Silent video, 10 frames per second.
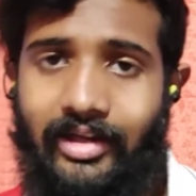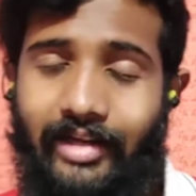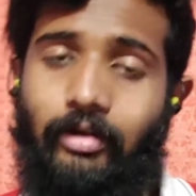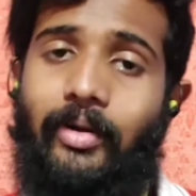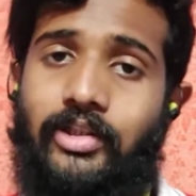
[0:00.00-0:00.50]

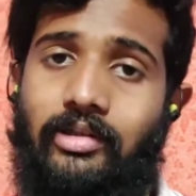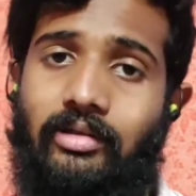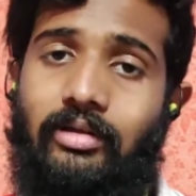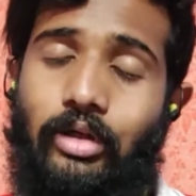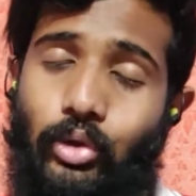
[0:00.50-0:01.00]

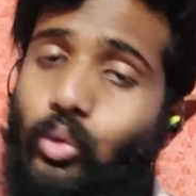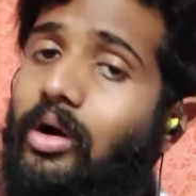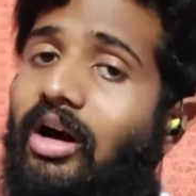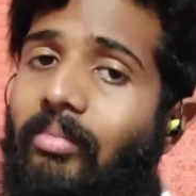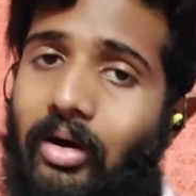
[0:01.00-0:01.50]
information to
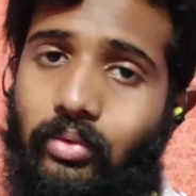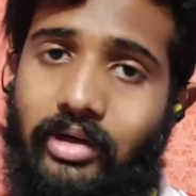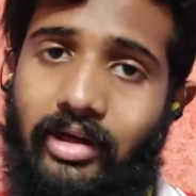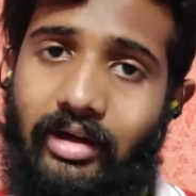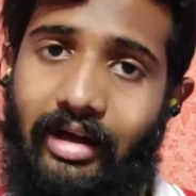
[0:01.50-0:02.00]
come
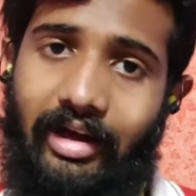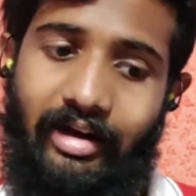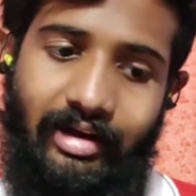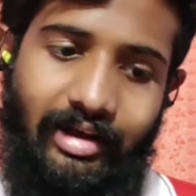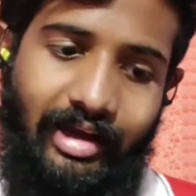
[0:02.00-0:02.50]
out,
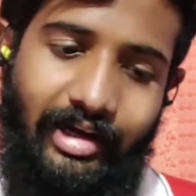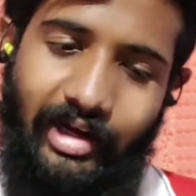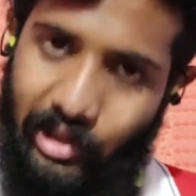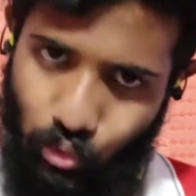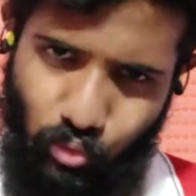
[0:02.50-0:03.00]
and I
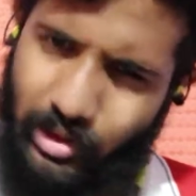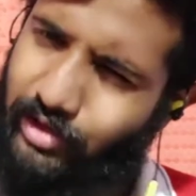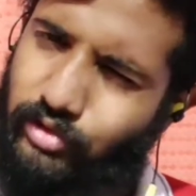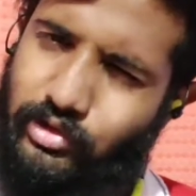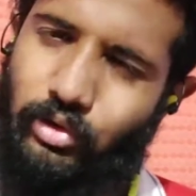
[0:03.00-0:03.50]
knew
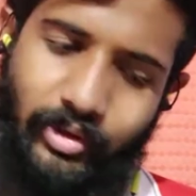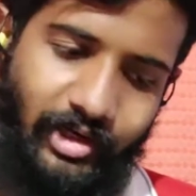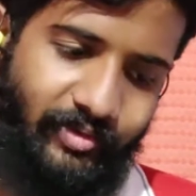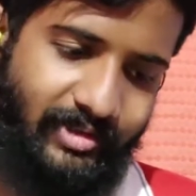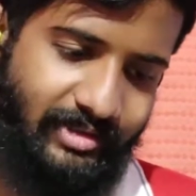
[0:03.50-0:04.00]

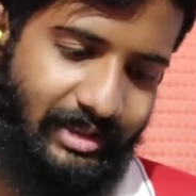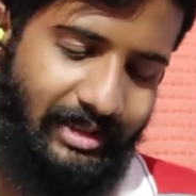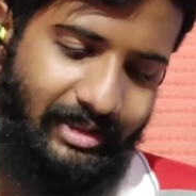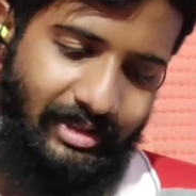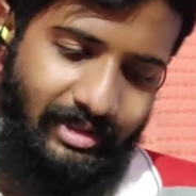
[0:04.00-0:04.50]
hydroxychloroquine was
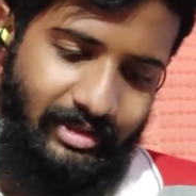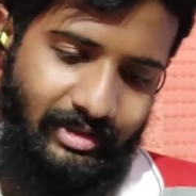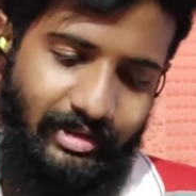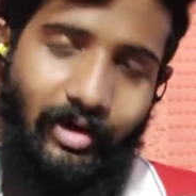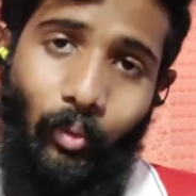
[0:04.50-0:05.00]

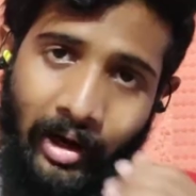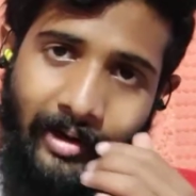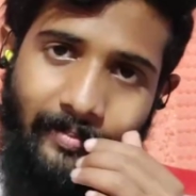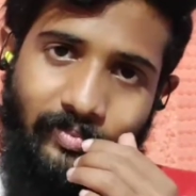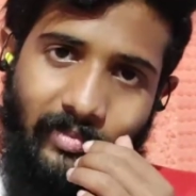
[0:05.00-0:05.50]
the
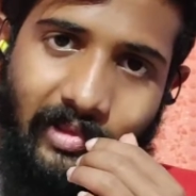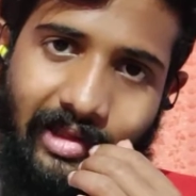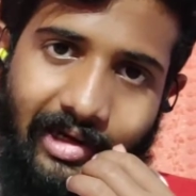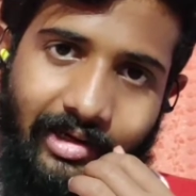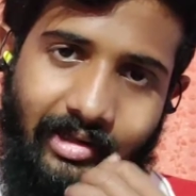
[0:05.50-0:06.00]
one
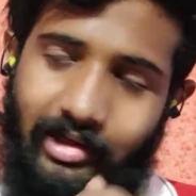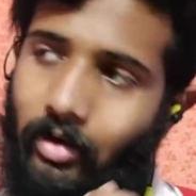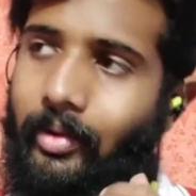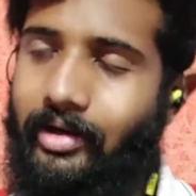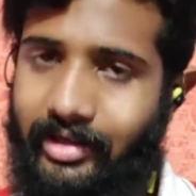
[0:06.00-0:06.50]
that the
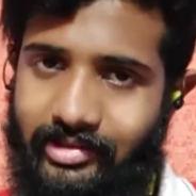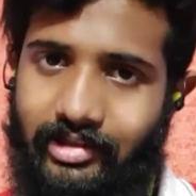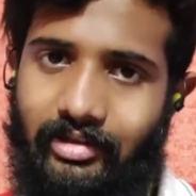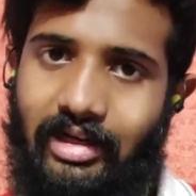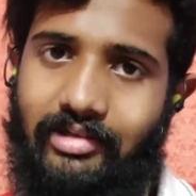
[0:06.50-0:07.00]
government is
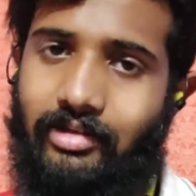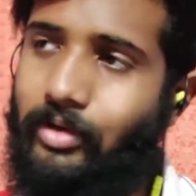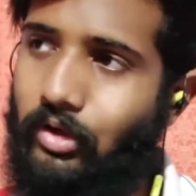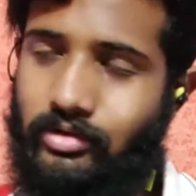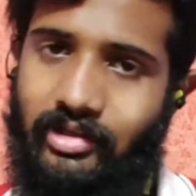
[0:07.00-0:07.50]
gonna answer,
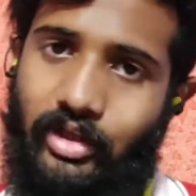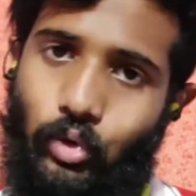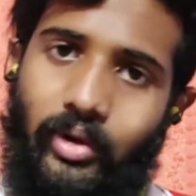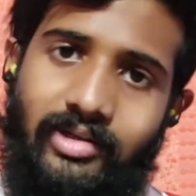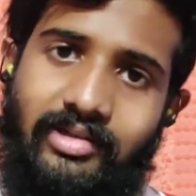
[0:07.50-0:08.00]
because the
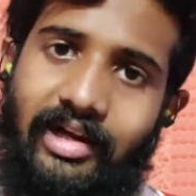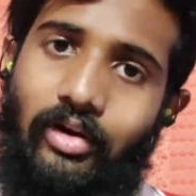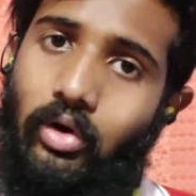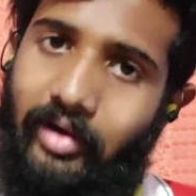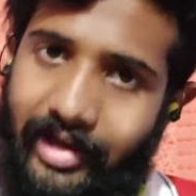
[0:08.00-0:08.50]
US had
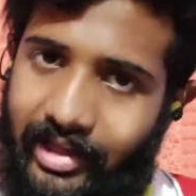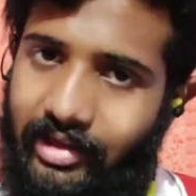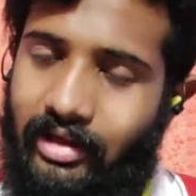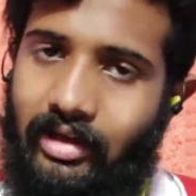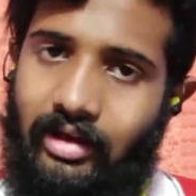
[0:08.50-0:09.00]

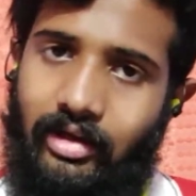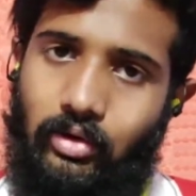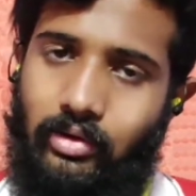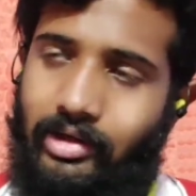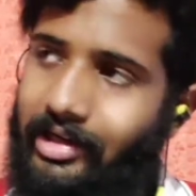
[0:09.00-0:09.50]
already
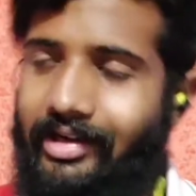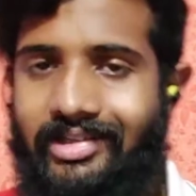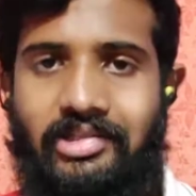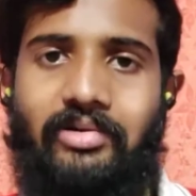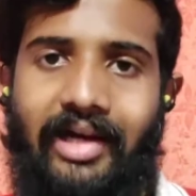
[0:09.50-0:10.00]
done
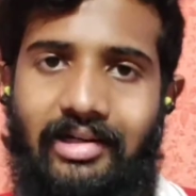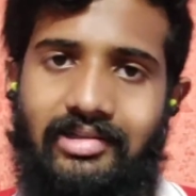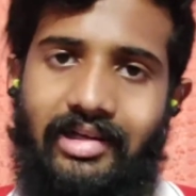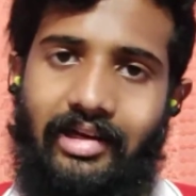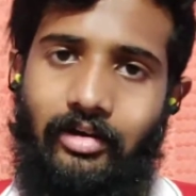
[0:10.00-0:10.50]
its
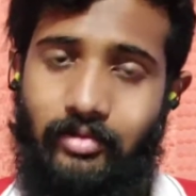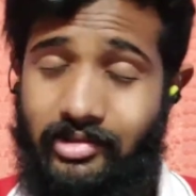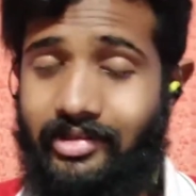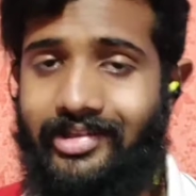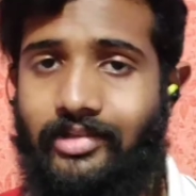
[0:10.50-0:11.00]
trials and it
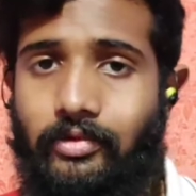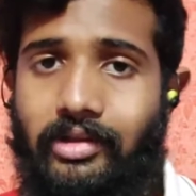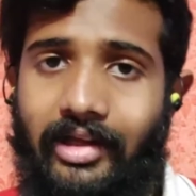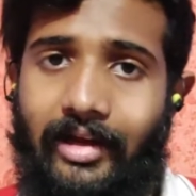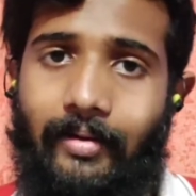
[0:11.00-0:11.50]
was successful
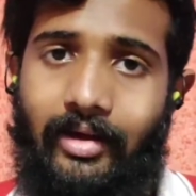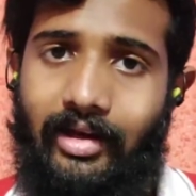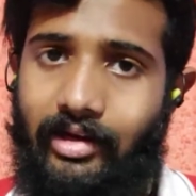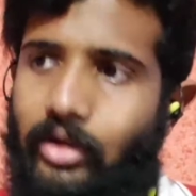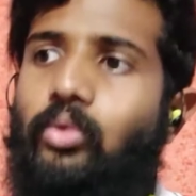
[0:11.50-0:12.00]
there, and
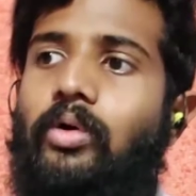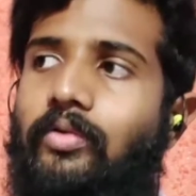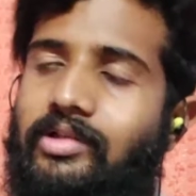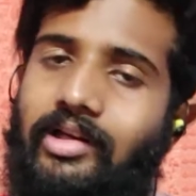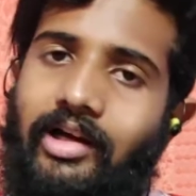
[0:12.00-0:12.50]
I knew it
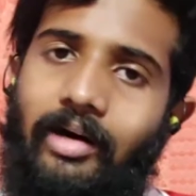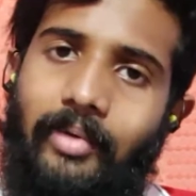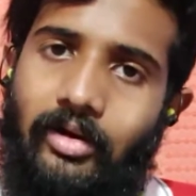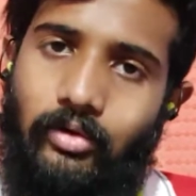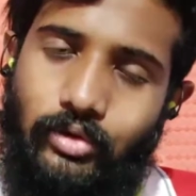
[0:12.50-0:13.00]
was gonna come
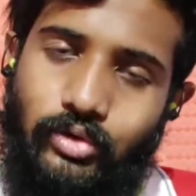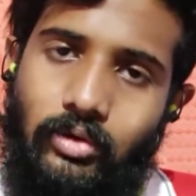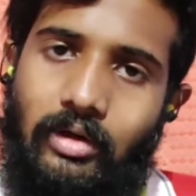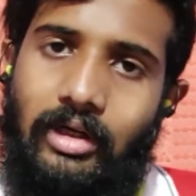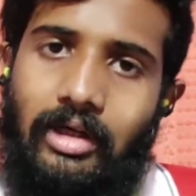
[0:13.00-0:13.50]
here
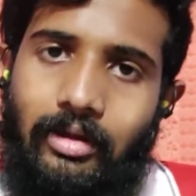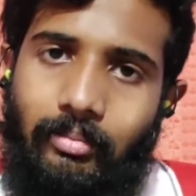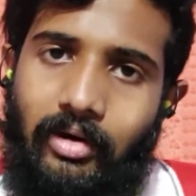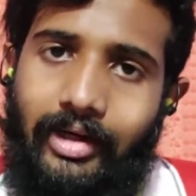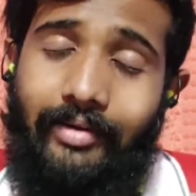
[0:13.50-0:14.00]
also.
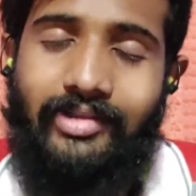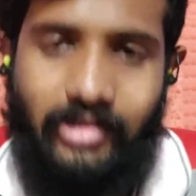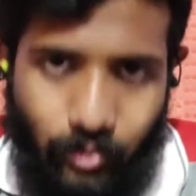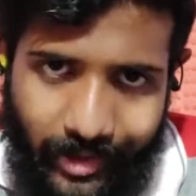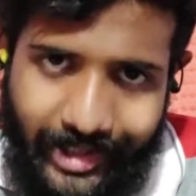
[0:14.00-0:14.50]
But I was
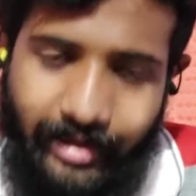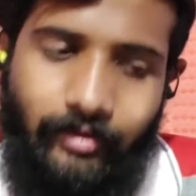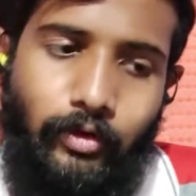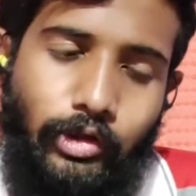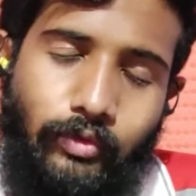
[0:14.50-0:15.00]
just
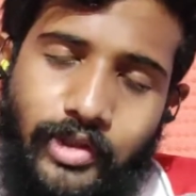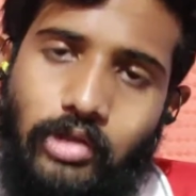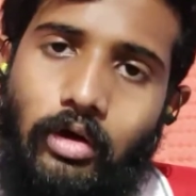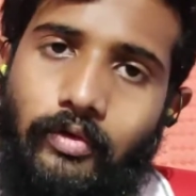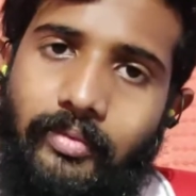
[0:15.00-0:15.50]
waiting for the official
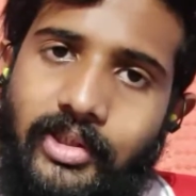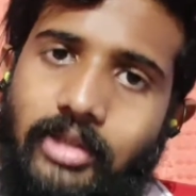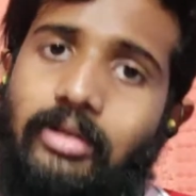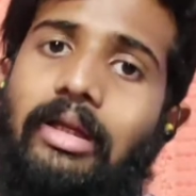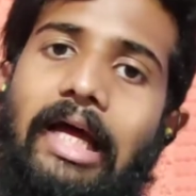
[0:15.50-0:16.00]

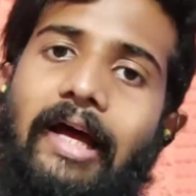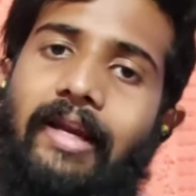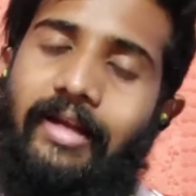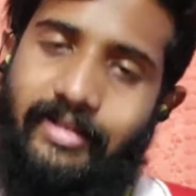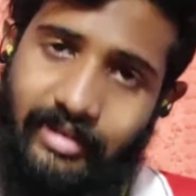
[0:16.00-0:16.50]
confirmation,
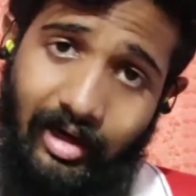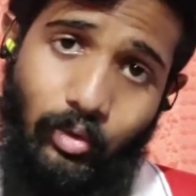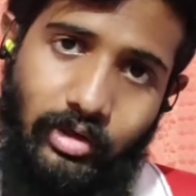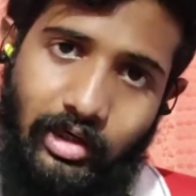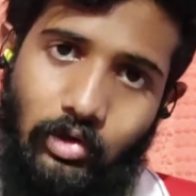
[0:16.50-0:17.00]
and it's
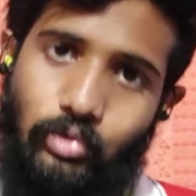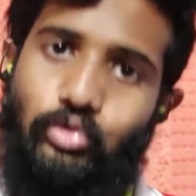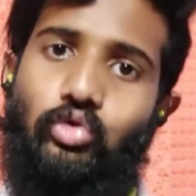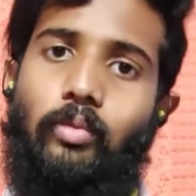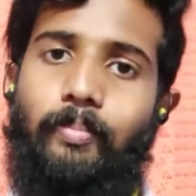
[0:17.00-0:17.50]
out now.
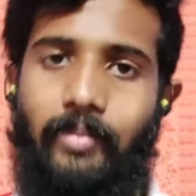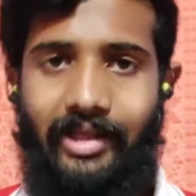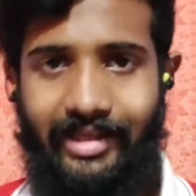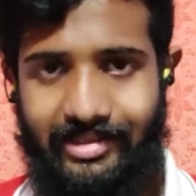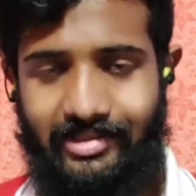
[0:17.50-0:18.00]
So
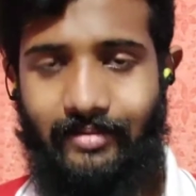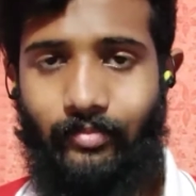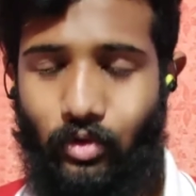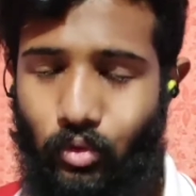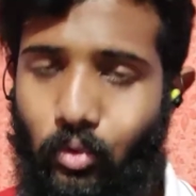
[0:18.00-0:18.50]
please
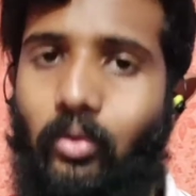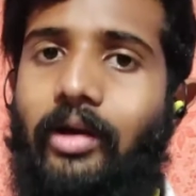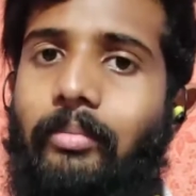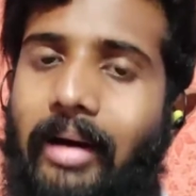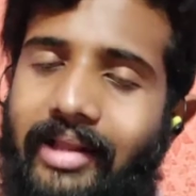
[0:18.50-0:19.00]
go
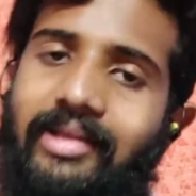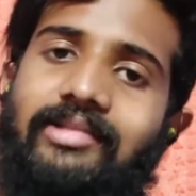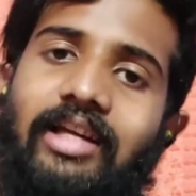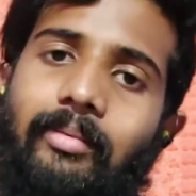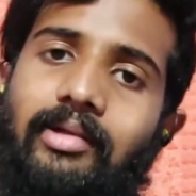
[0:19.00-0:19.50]
and buy
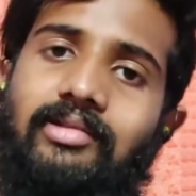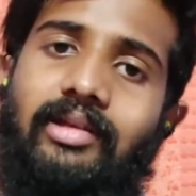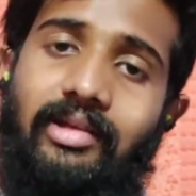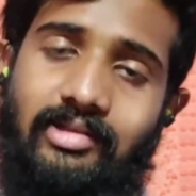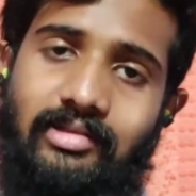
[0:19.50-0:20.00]
these tablets,
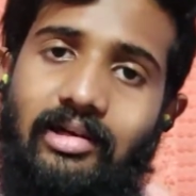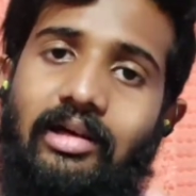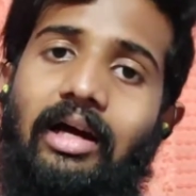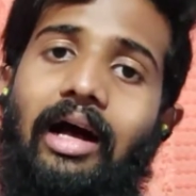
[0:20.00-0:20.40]
that is the